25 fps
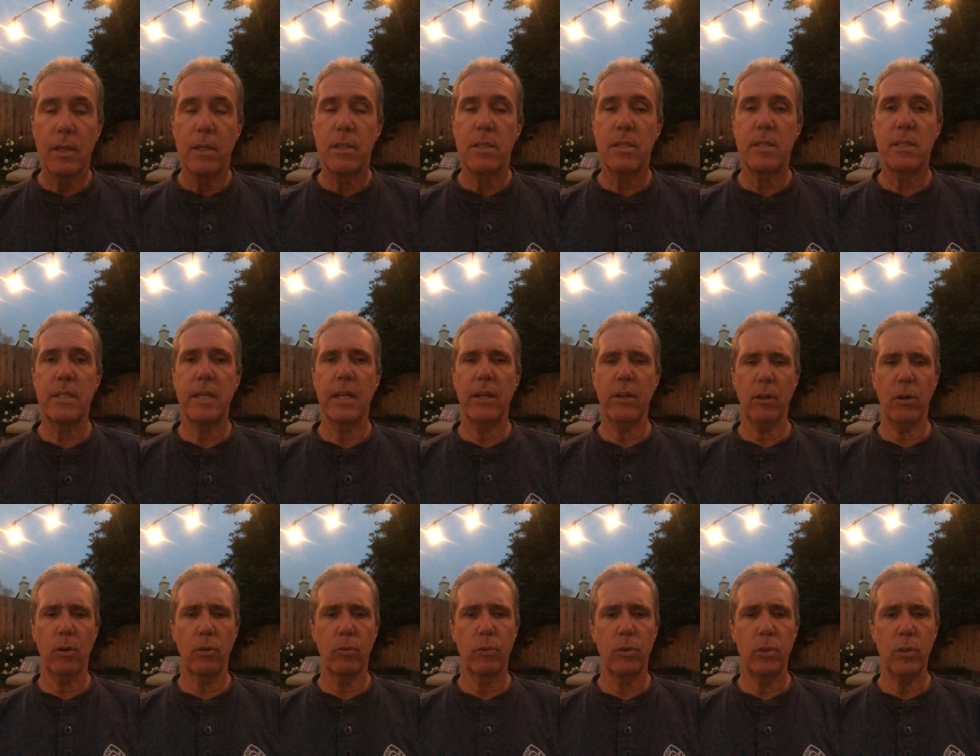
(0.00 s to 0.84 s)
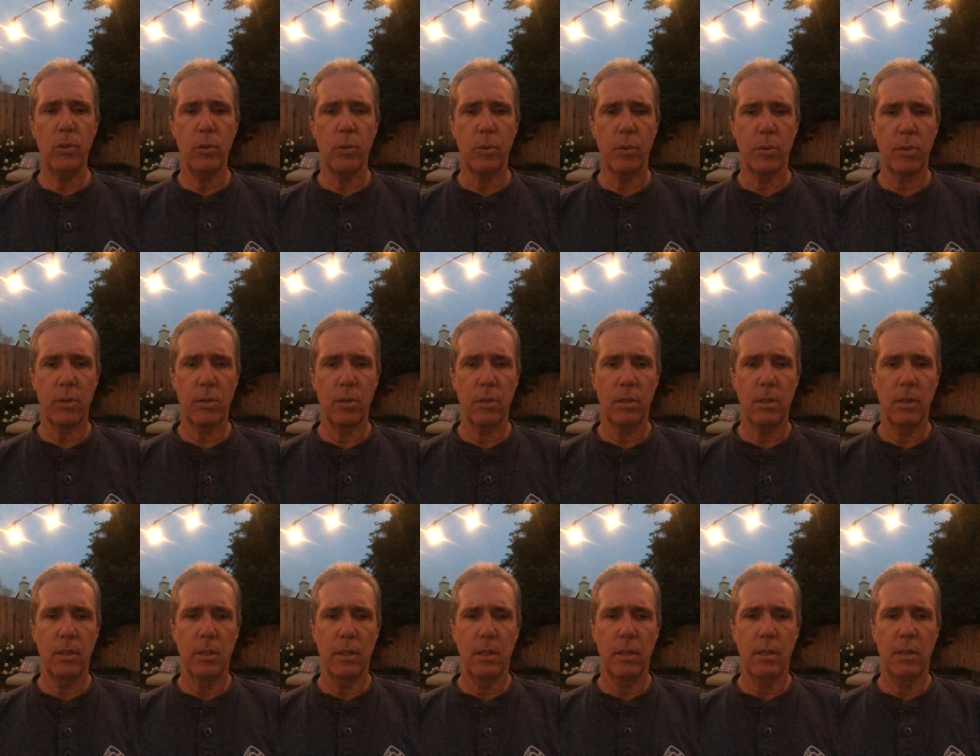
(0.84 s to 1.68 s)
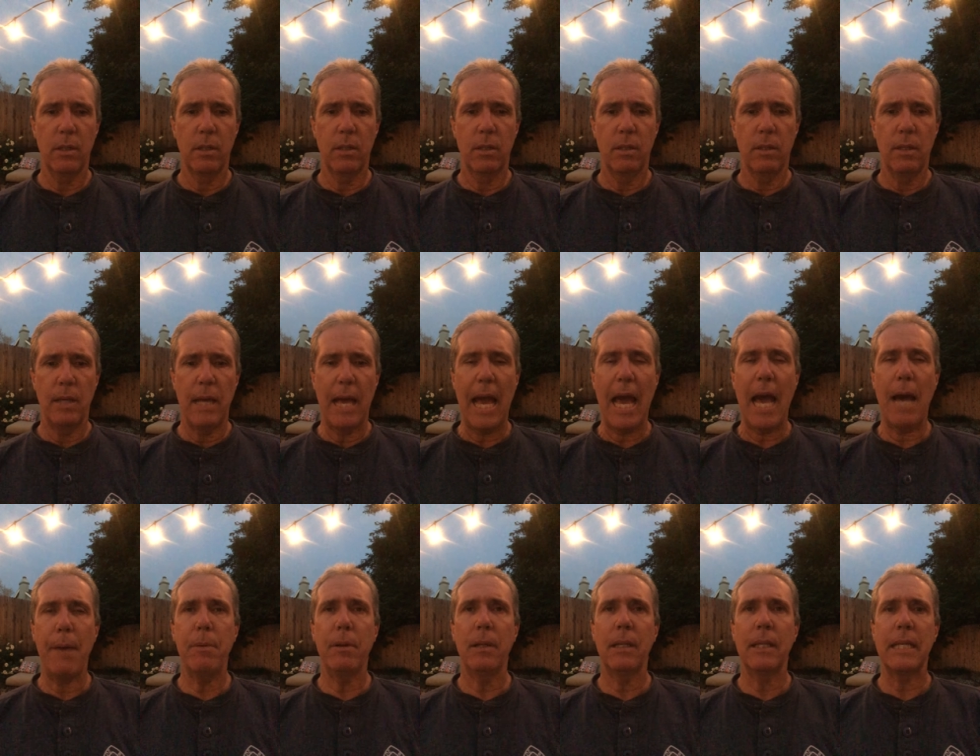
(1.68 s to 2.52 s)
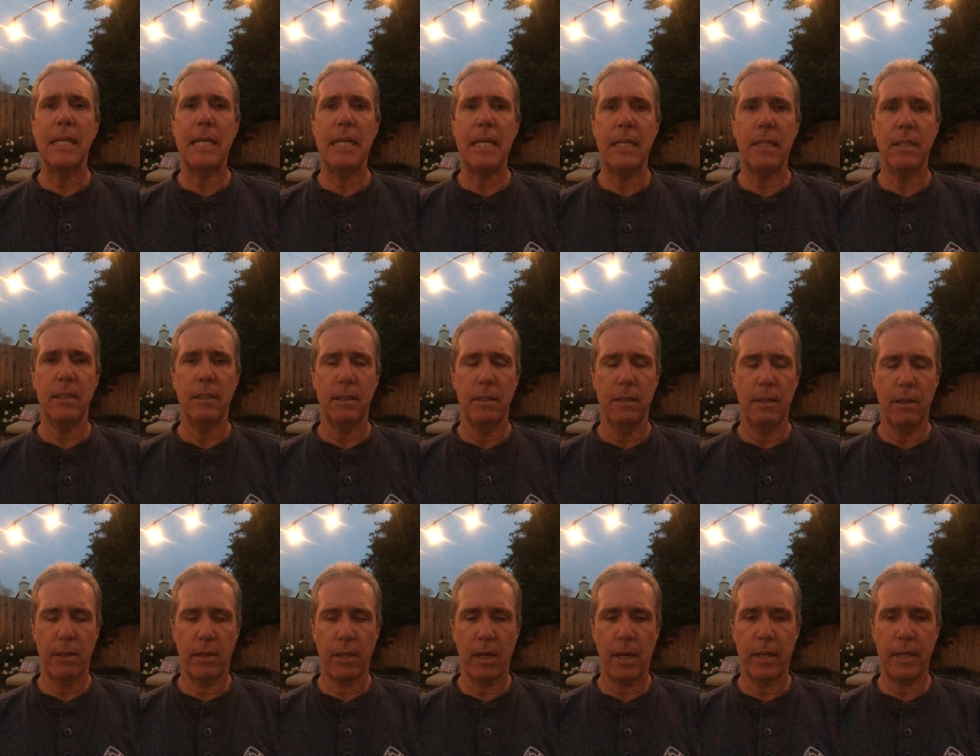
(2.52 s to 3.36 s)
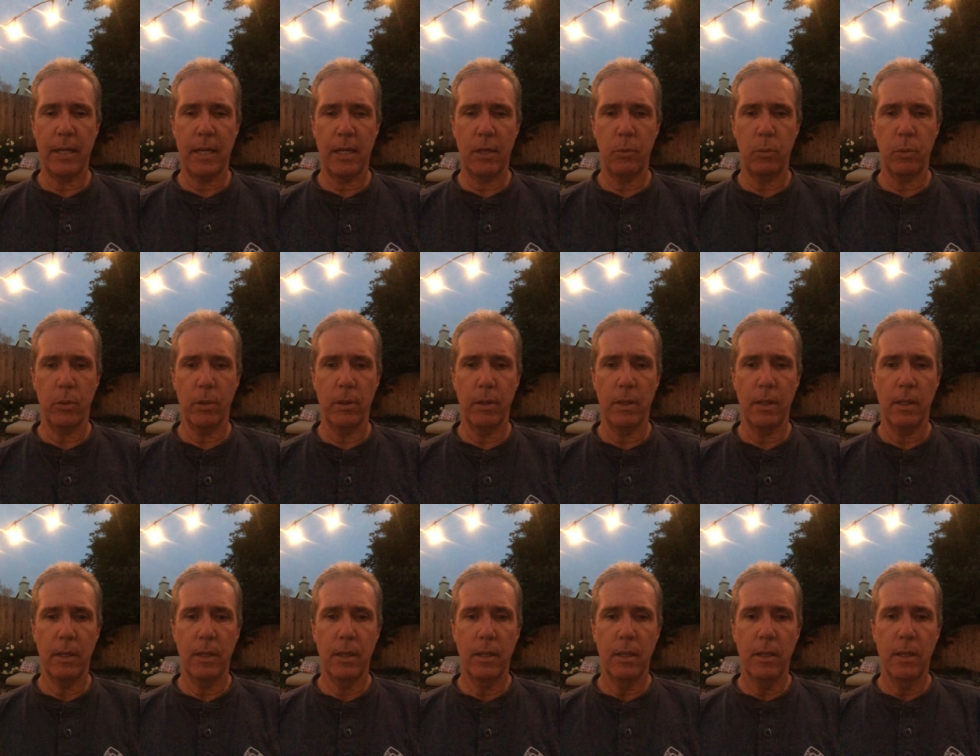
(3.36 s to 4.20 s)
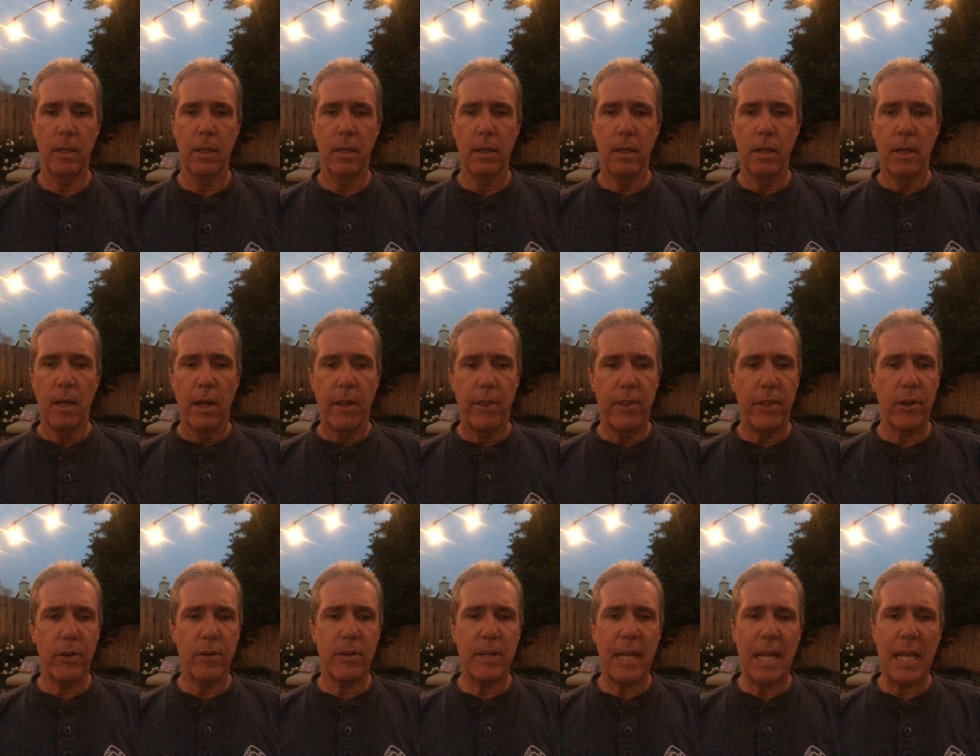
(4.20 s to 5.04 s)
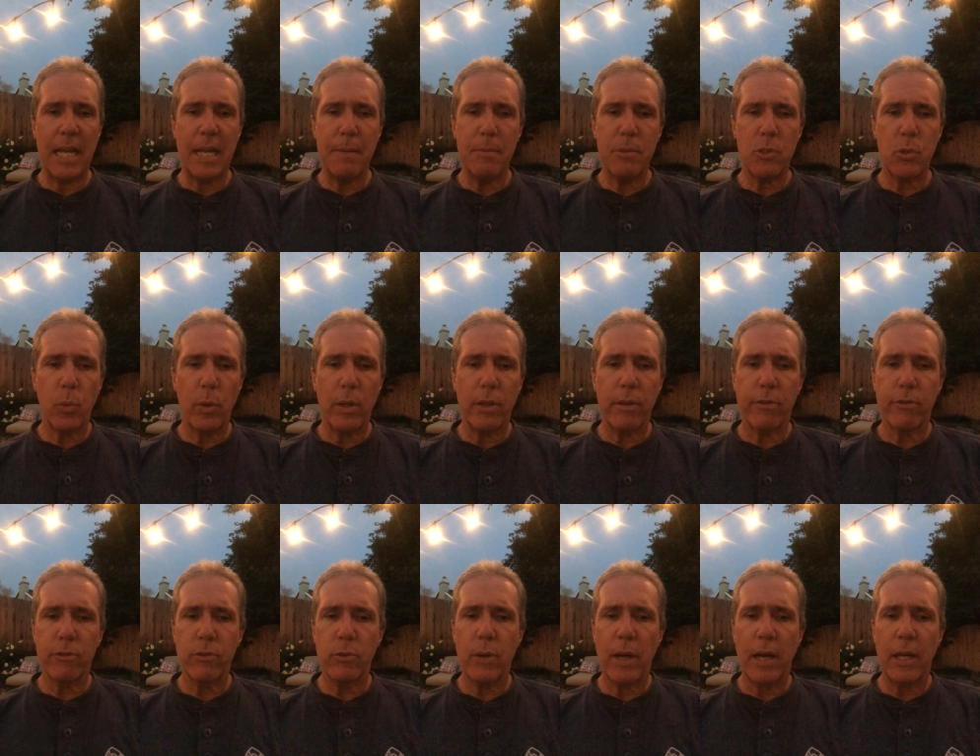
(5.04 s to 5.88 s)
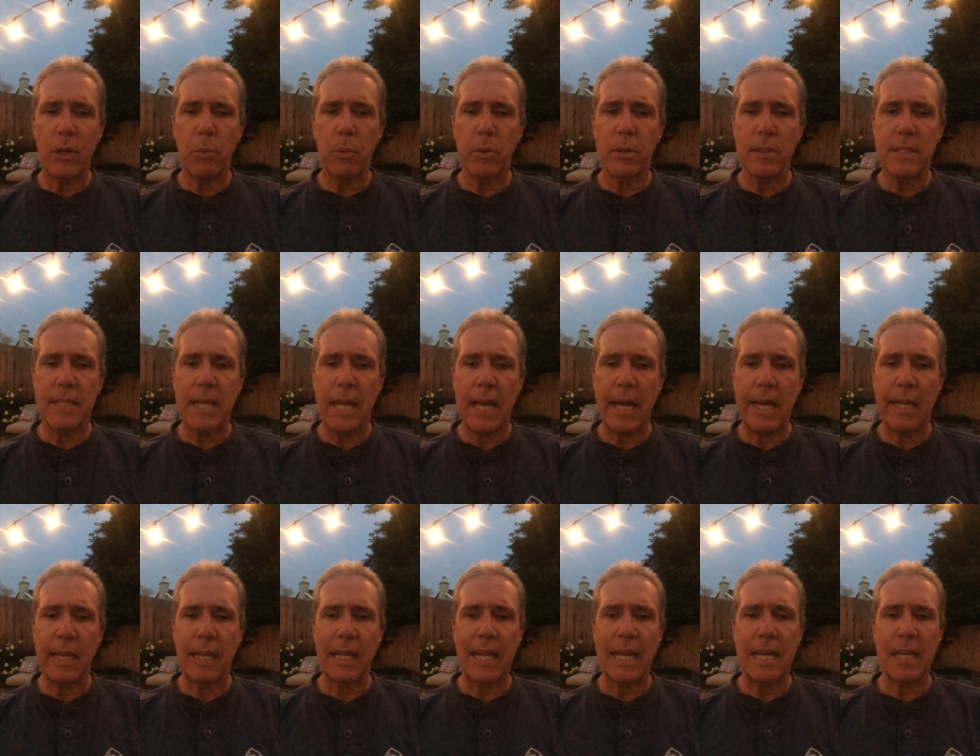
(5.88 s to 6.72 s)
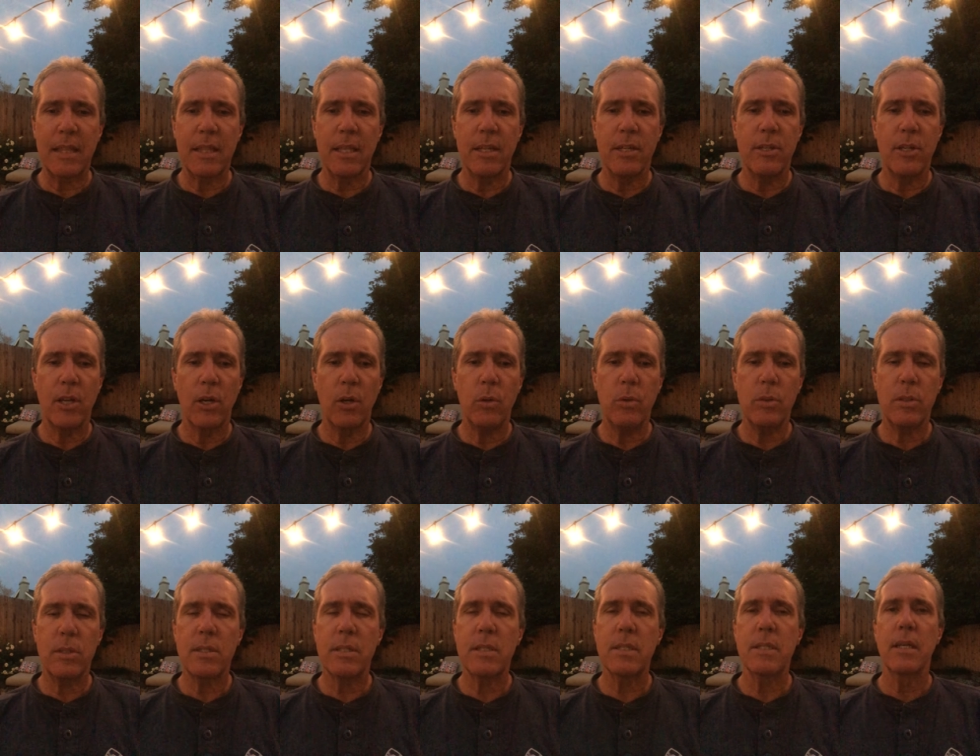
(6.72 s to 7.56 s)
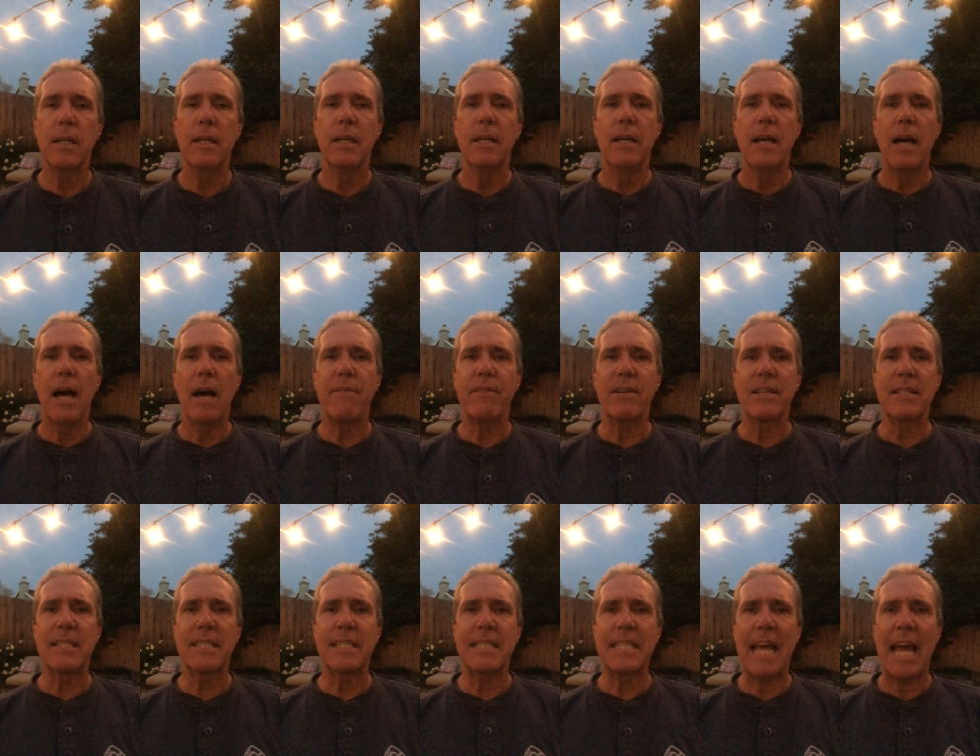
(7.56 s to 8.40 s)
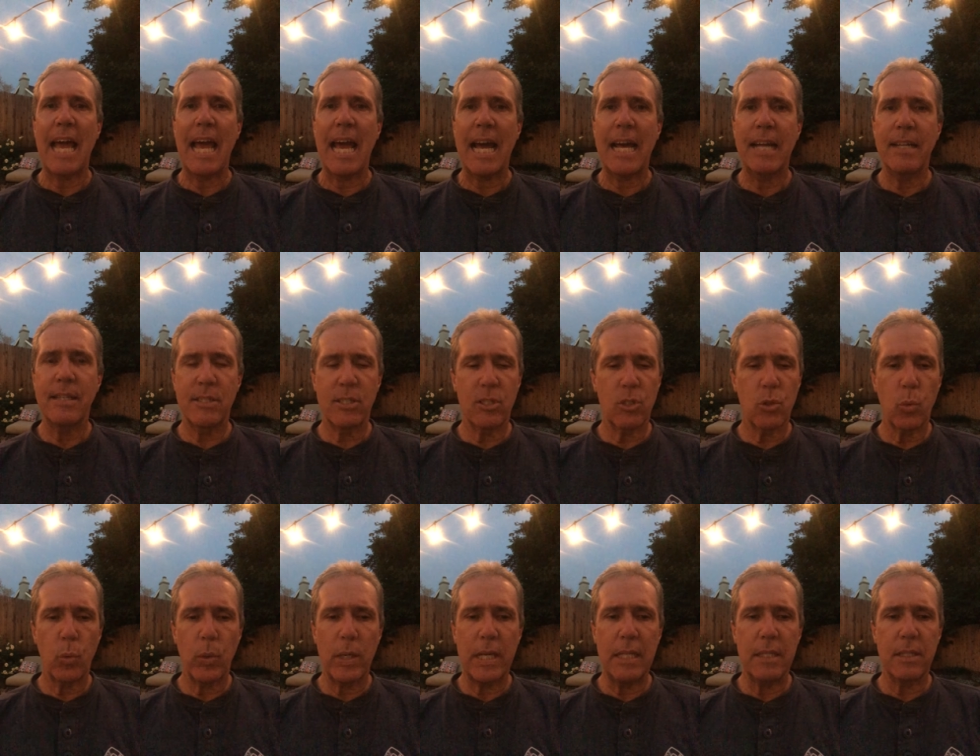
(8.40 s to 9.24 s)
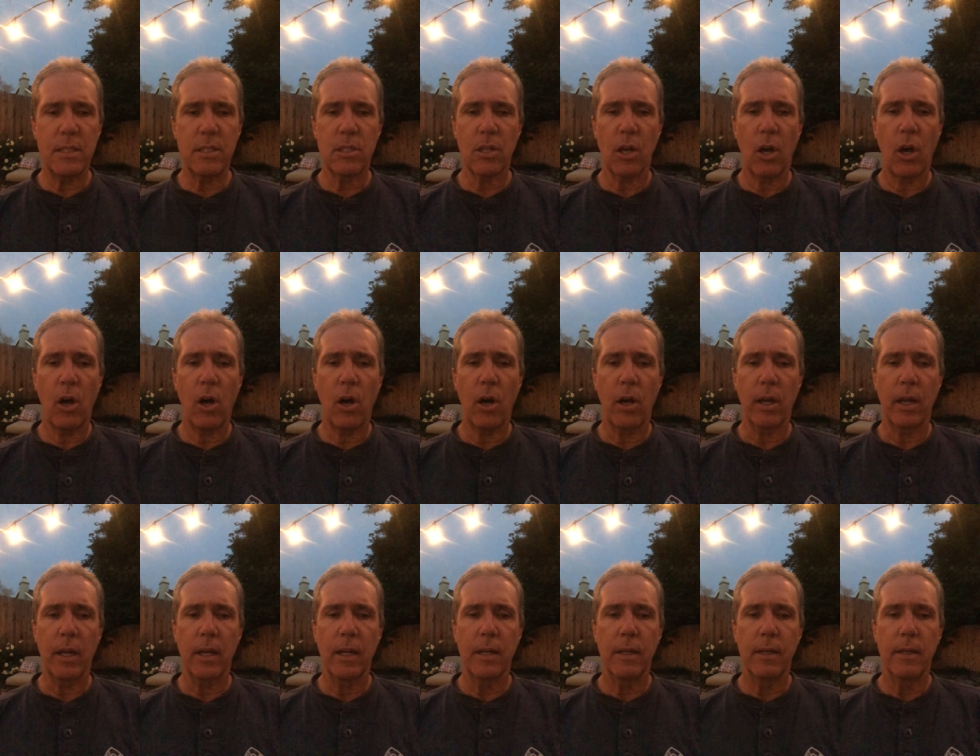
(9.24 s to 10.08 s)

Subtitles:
Sarah Ruth, Abilene, thought Edward. Their names went through Edward's head like the notes of a sad, sweet song.